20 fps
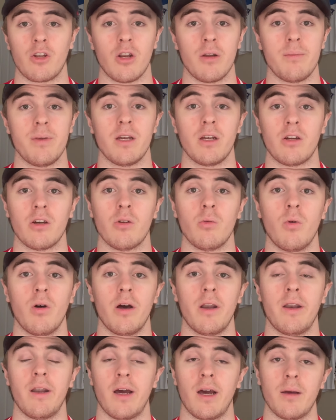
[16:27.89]
Going to be a good
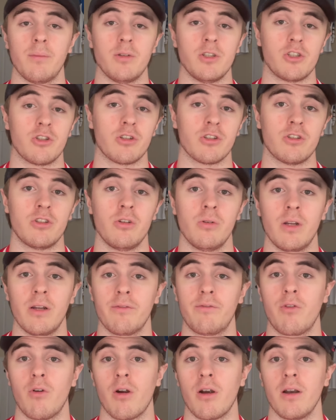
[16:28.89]
one. Be sure to tune in
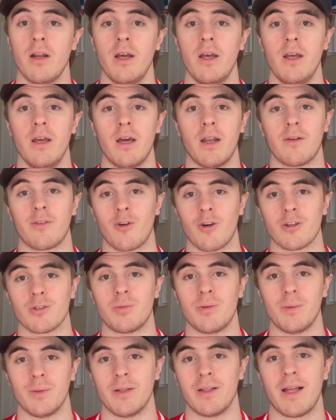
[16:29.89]
for it. And of course,
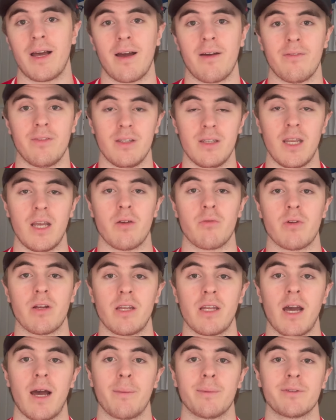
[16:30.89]
we will have the day
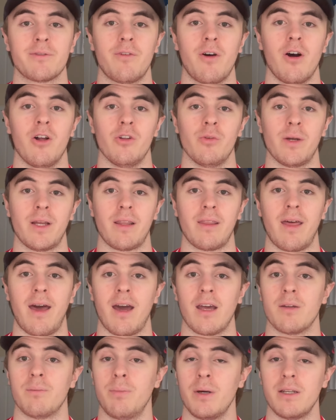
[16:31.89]
recaps following
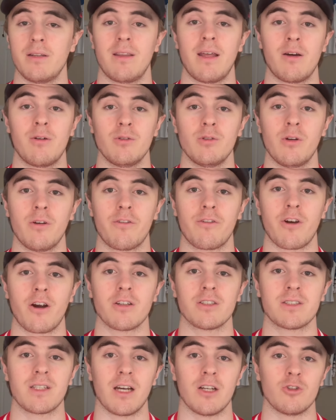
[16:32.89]
that. But that will do it for our
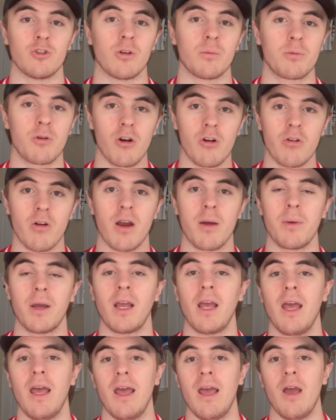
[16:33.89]
scheduled
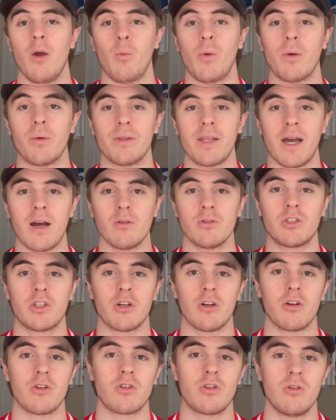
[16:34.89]
programming. We will now
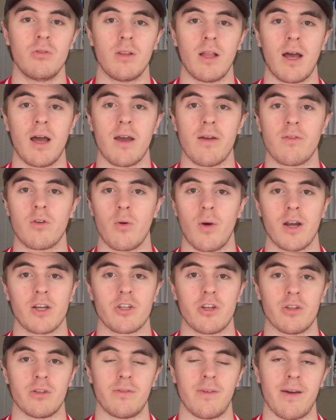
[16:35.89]
turn to live
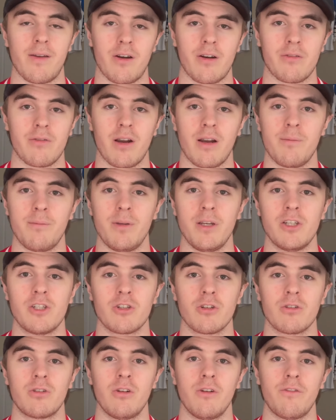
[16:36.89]
questions. If you haven't already, be
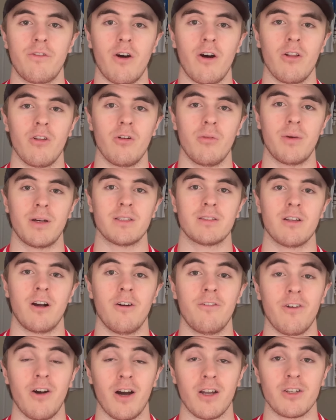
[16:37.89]
sure to follow
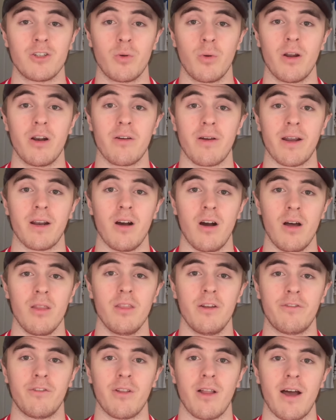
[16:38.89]
myself on Twitter at
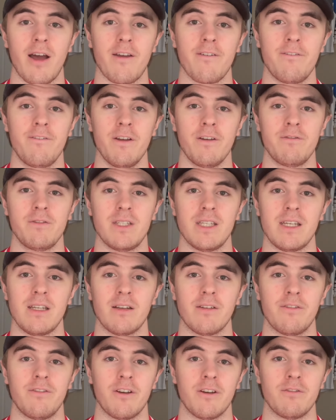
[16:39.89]

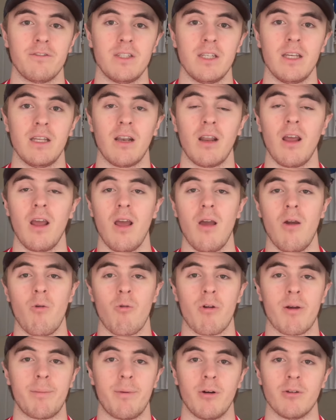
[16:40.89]
OnTheFly1515,
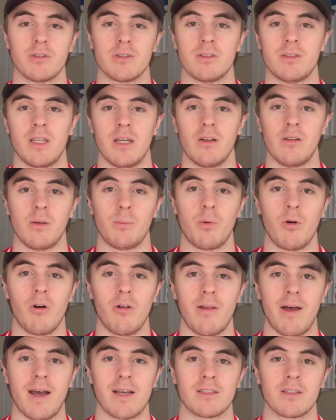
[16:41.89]
where we post a daily
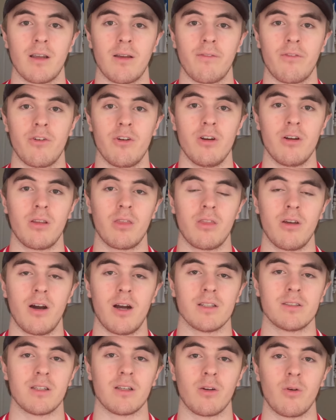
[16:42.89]
poll asking for your
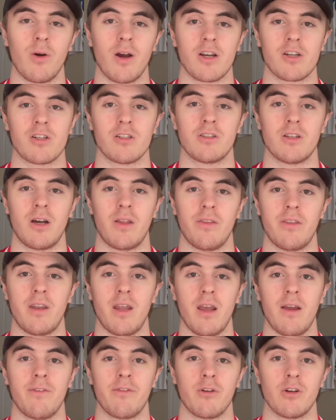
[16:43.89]
thoughts and questions on the
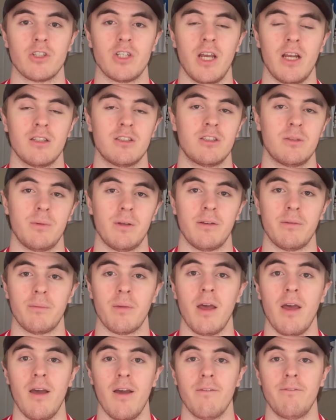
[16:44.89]
day for a chance to be
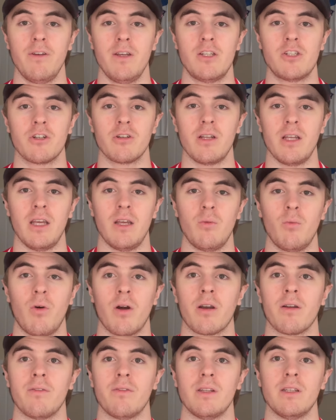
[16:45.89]
featured in
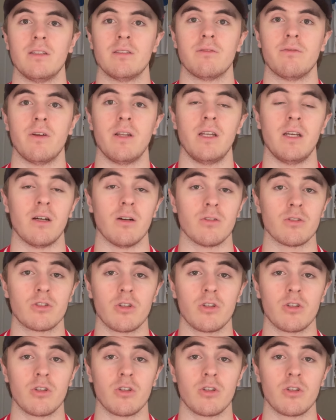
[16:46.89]
one of these videos.